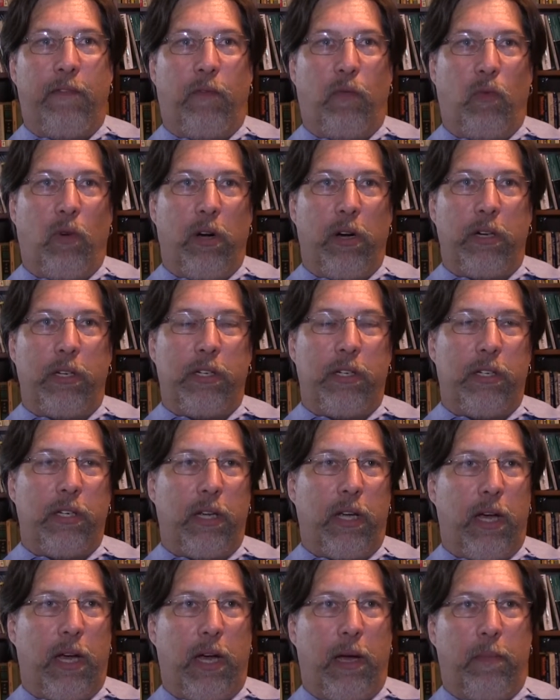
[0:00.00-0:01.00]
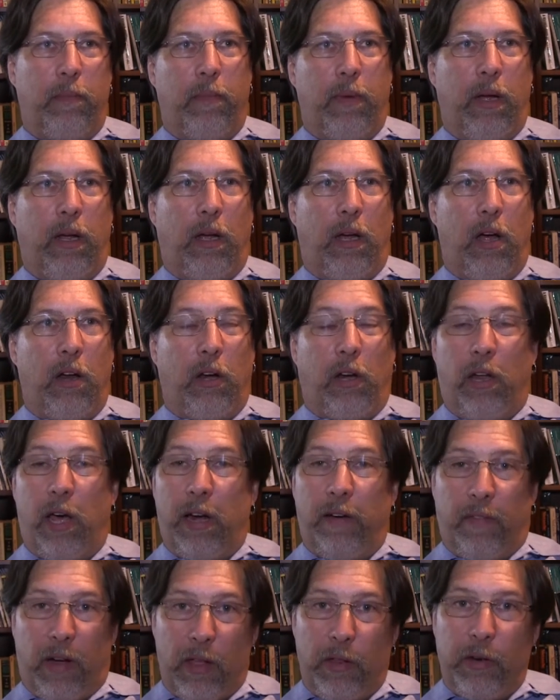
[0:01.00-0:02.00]
worked on a
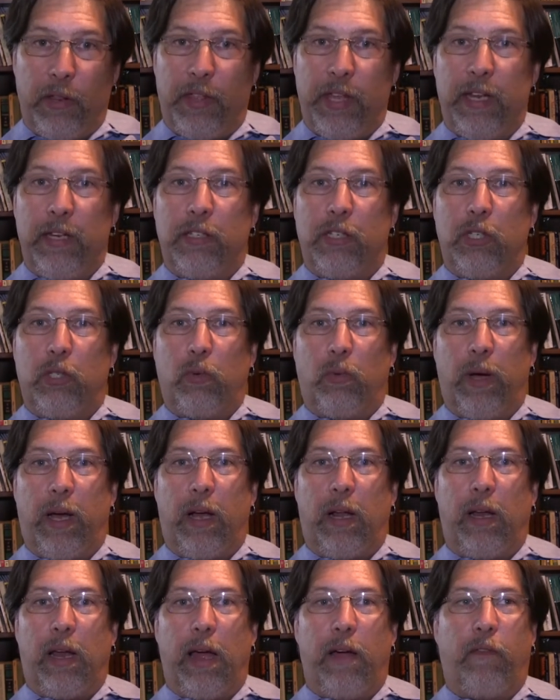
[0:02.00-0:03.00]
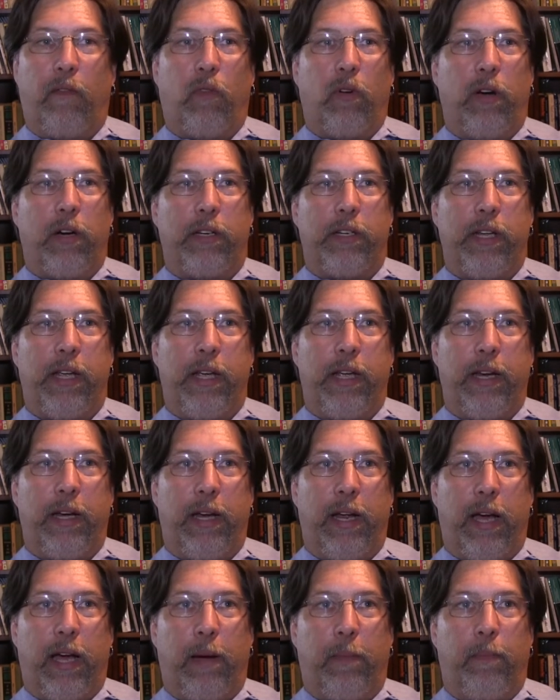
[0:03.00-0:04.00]
lot of other things as well. I've worked
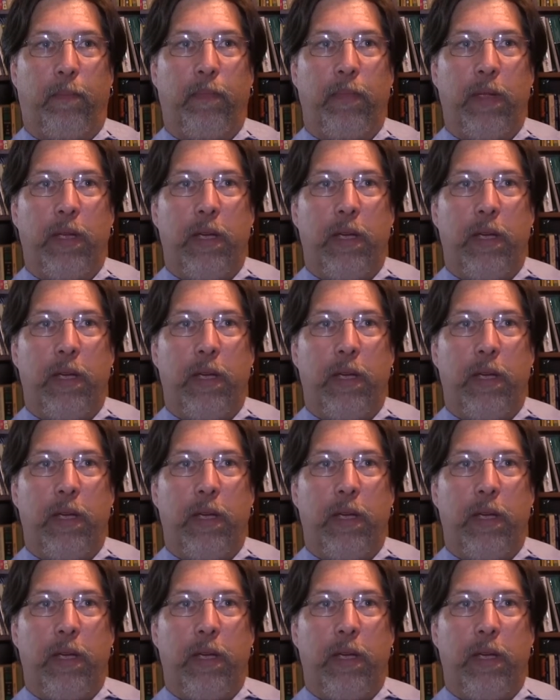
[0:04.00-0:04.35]
in the